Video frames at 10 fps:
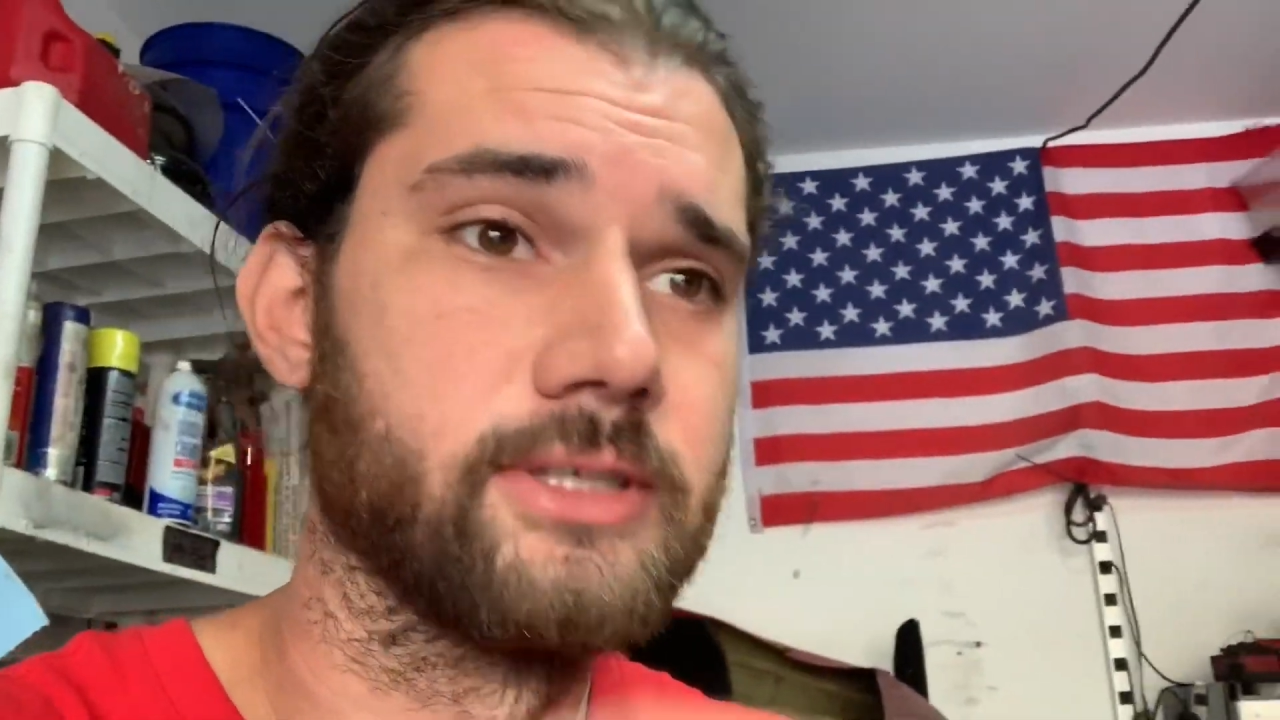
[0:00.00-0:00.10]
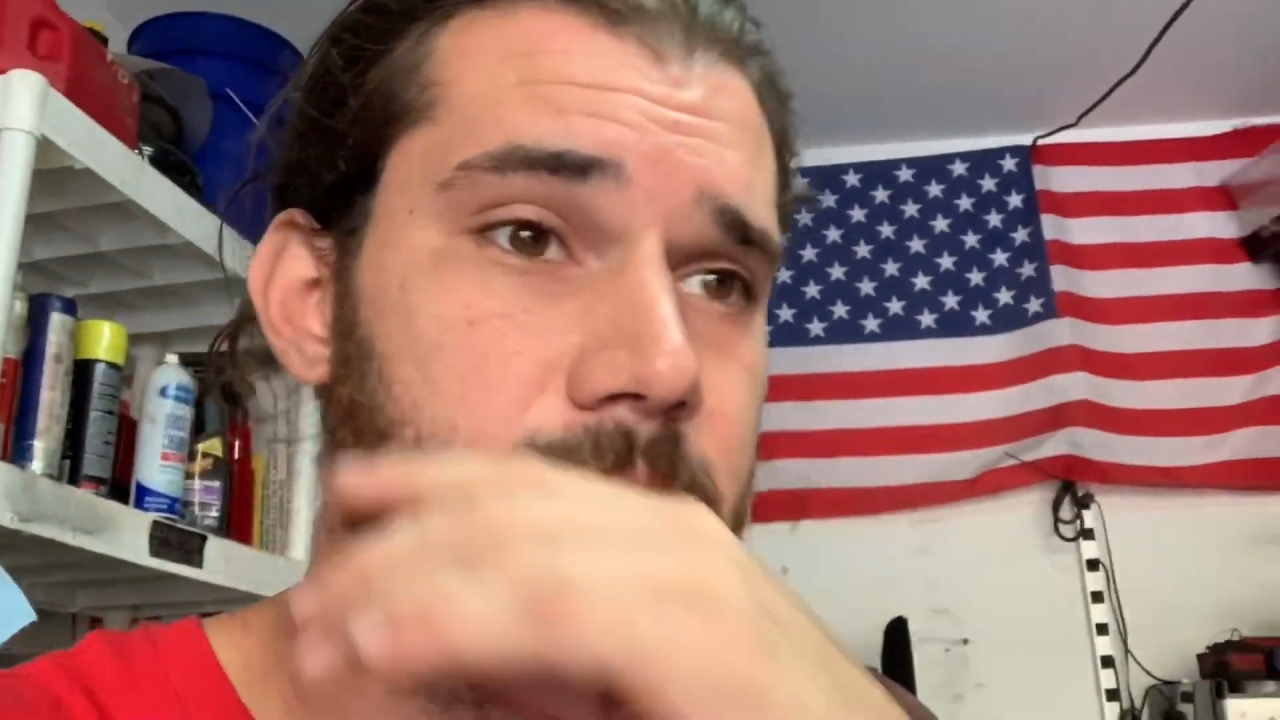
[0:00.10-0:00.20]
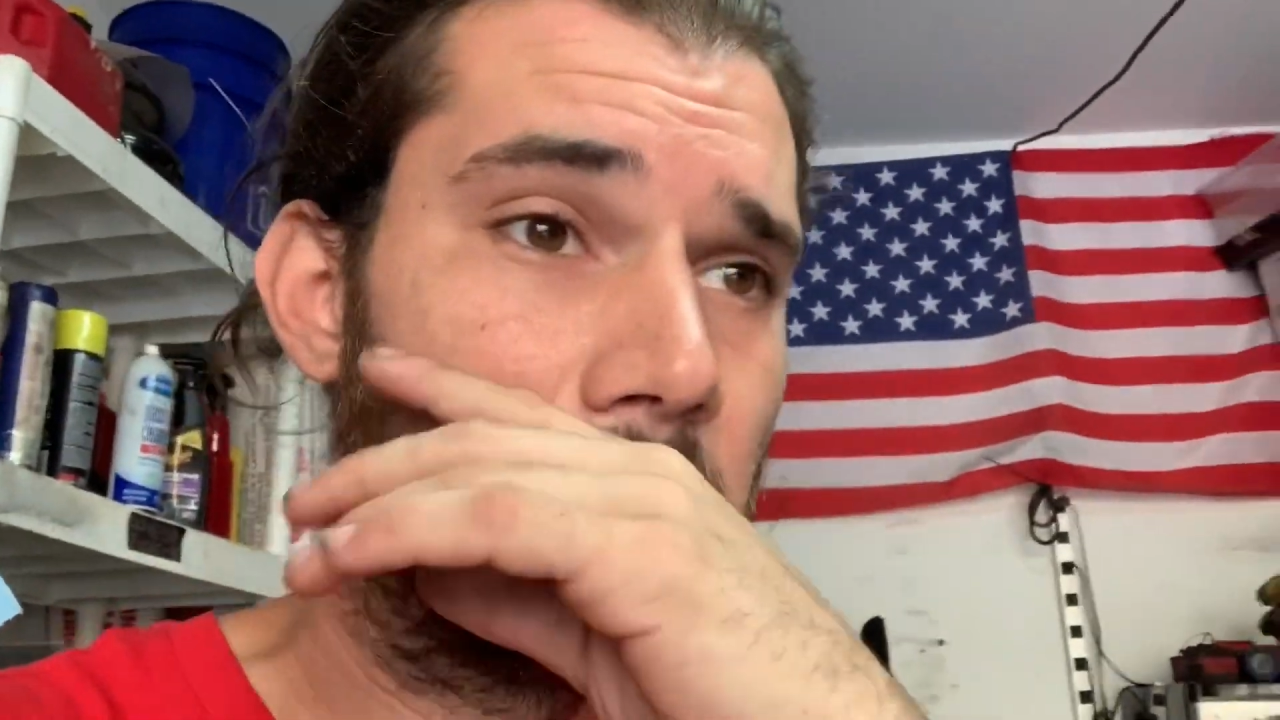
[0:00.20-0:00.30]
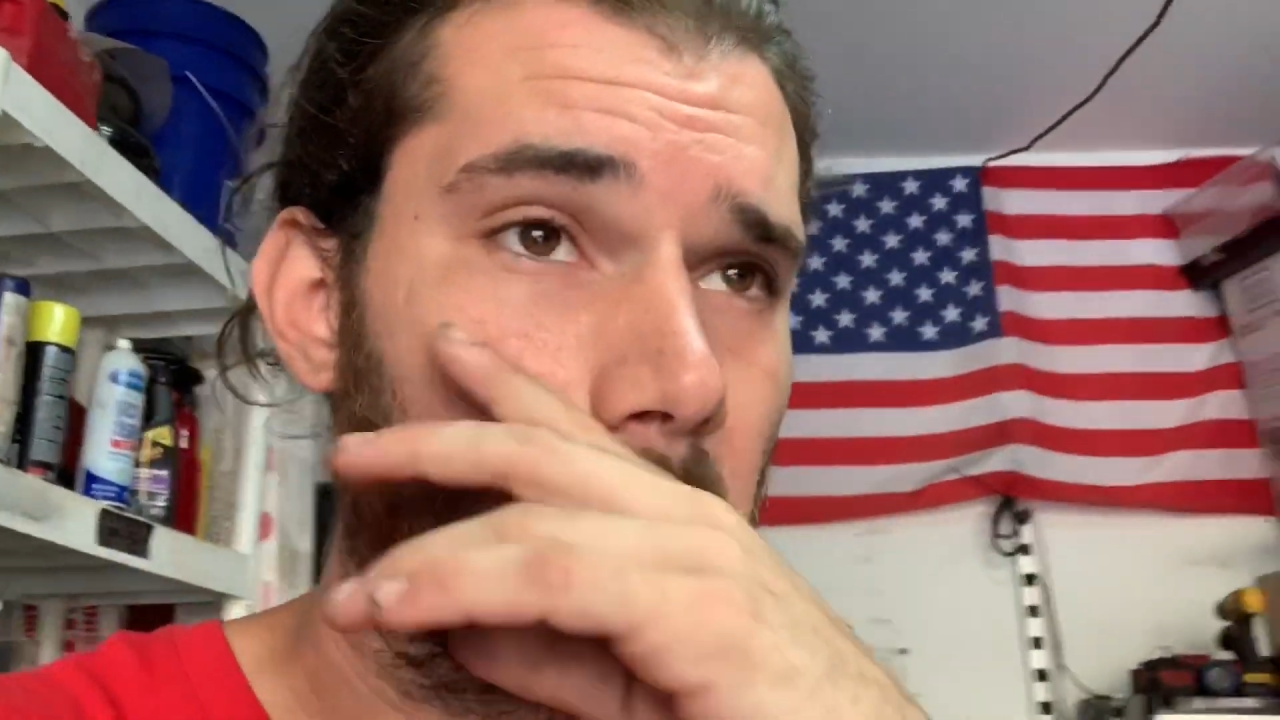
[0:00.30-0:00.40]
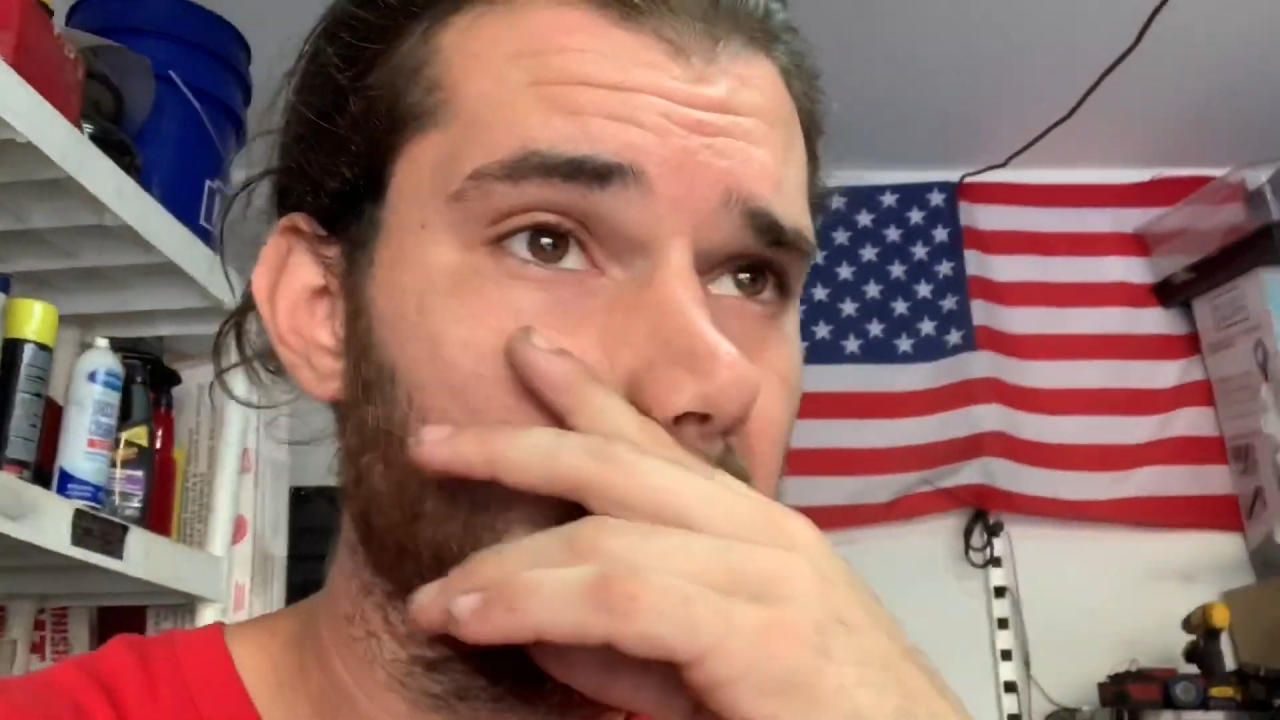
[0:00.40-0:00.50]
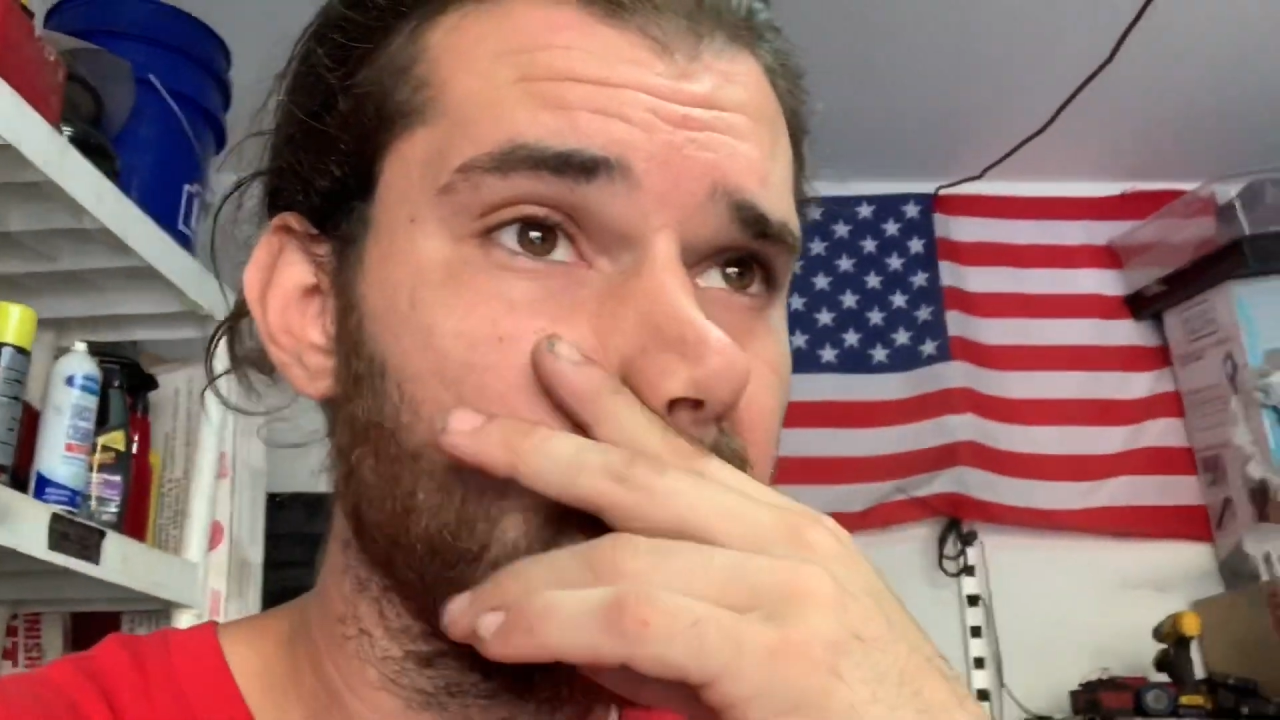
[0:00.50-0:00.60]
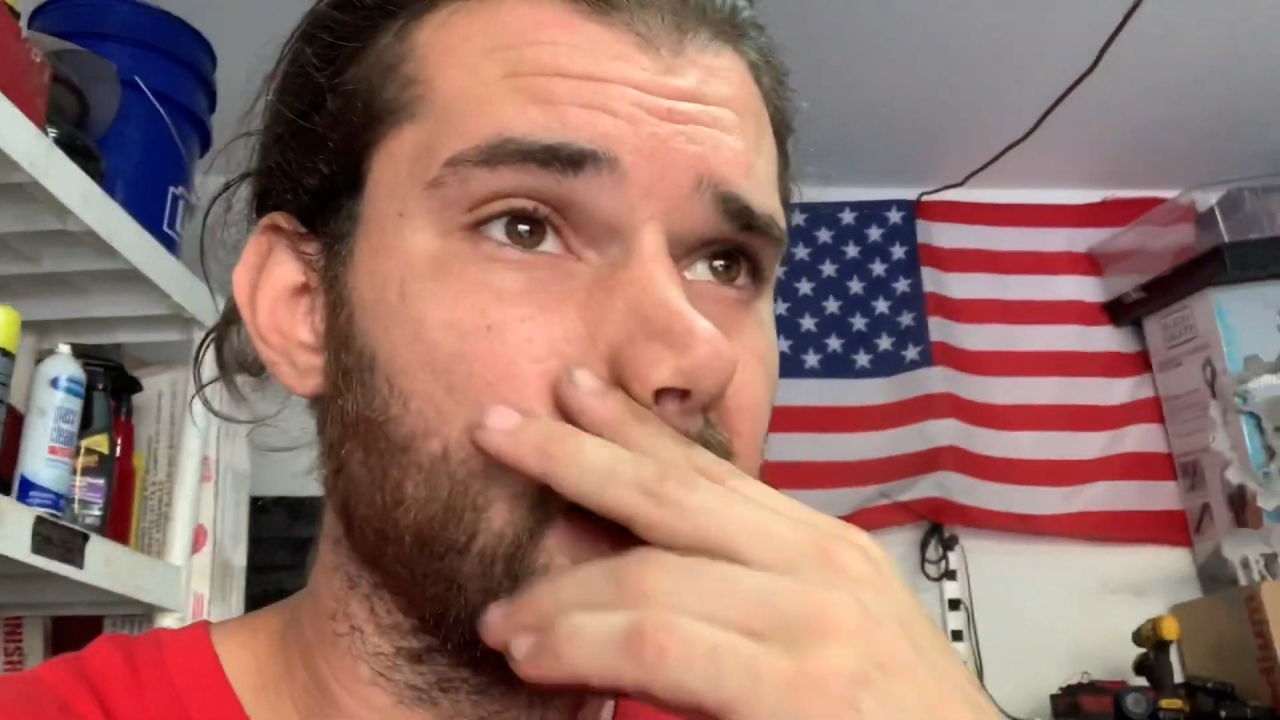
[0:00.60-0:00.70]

So